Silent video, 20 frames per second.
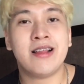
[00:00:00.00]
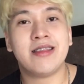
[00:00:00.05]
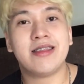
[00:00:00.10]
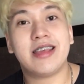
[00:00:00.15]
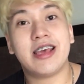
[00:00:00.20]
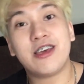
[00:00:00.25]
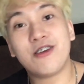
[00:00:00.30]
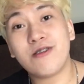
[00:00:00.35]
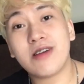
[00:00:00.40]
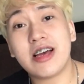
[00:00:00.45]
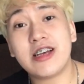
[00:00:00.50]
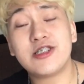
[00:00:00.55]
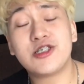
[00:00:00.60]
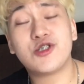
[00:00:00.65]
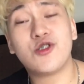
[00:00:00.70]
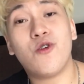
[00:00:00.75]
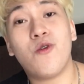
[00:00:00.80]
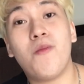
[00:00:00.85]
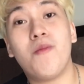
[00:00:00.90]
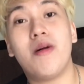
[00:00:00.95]
Thank you guys
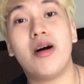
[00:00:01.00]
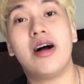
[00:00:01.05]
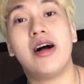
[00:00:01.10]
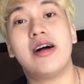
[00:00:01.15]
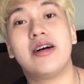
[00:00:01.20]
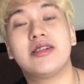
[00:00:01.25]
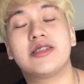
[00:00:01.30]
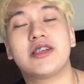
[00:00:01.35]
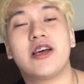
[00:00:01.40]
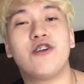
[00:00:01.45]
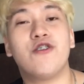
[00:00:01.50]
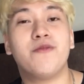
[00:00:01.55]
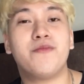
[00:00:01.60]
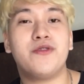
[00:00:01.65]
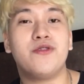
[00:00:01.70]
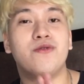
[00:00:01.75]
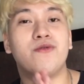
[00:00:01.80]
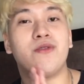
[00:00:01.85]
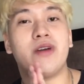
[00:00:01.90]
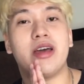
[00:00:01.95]
so much. I hope
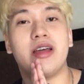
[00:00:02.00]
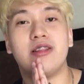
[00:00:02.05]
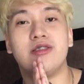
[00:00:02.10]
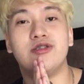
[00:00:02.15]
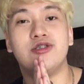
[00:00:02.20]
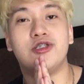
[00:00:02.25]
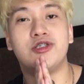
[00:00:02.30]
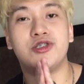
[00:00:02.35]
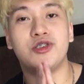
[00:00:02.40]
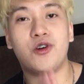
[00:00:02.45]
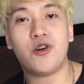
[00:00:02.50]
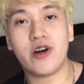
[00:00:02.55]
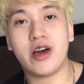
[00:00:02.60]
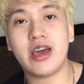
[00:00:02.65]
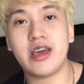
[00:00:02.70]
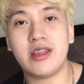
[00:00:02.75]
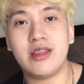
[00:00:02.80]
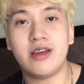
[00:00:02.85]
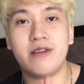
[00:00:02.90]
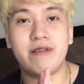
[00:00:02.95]
you
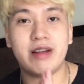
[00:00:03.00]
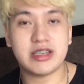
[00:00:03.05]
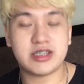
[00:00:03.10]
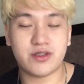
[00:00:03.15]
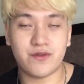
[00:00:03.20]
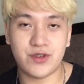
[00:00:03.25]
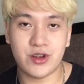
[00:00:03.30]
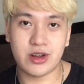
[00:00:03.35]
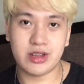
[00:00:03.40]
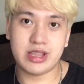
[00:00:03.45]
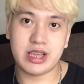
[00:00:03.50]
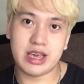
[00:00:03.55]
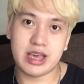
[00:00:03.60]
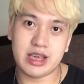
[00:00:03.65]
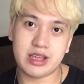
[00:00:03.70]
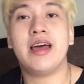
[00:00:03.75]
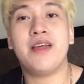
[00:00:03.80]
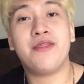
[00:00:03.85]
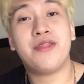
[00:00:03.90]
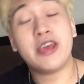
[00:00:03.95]
enjoy the rest of your day,
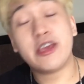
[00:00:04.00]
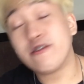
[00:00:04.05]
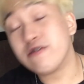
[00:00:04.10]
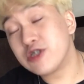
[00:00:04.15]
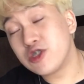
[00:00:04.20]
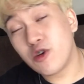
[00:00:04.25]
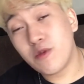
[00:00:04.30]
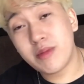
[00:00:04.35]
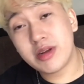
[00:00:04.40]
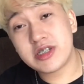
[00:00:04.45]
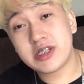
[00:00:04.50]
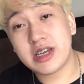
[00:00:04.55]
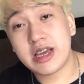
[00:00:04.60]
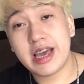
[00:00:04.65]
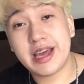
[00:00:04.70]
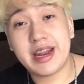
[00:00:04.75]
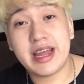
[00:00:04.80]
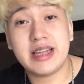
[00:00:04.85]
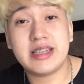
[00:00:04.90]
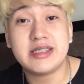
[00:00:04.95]
and thank you so much
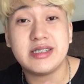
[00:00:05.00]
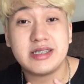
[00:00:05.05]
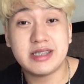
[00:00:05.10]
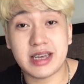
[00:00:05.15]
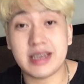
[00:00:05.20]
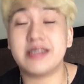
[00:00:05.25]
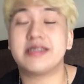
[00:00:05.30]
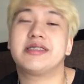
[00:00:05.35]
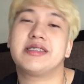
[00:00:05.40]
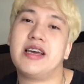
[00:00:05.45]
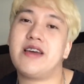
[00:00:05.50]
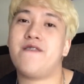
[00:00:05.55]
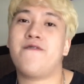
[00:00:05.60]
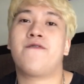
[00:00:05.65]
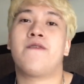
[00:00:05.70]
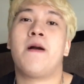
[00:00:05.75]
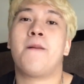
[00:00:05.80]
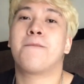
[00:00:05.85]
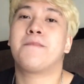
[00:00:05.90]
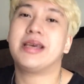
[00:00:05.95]
again, and stay safe.
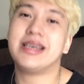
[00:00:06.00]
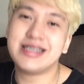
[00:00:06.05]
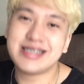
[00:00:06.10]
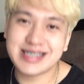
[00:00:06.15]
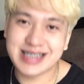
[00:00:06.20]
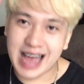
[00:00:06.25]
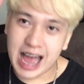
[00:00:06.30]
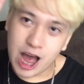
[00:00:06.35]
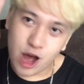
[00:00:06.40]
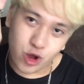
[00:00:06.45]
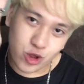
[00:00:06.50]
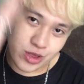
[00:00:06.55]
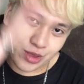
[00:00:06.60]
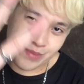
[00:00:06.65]
Peace out.